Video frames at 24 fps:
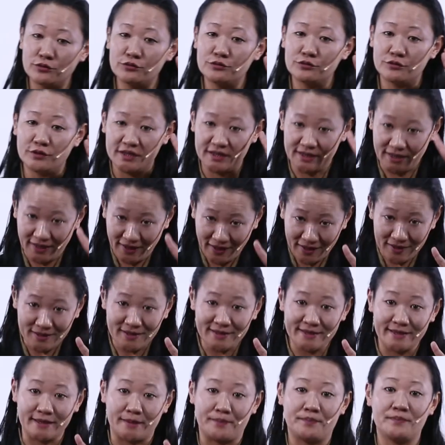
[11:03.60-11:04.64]
to the second
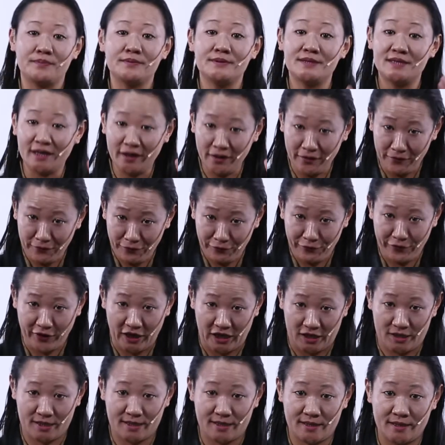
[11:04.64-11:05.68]
step, second
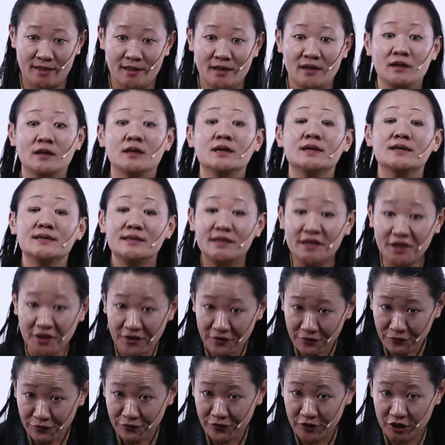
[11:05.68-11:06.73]
phase.
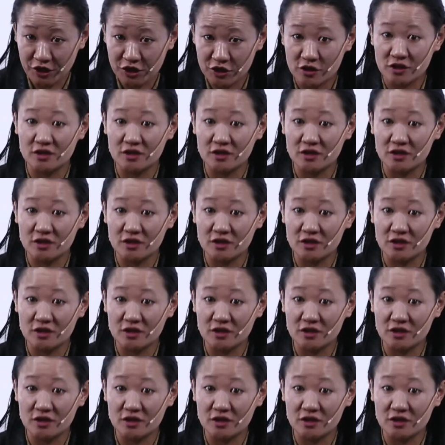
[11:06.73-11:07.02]
Second phase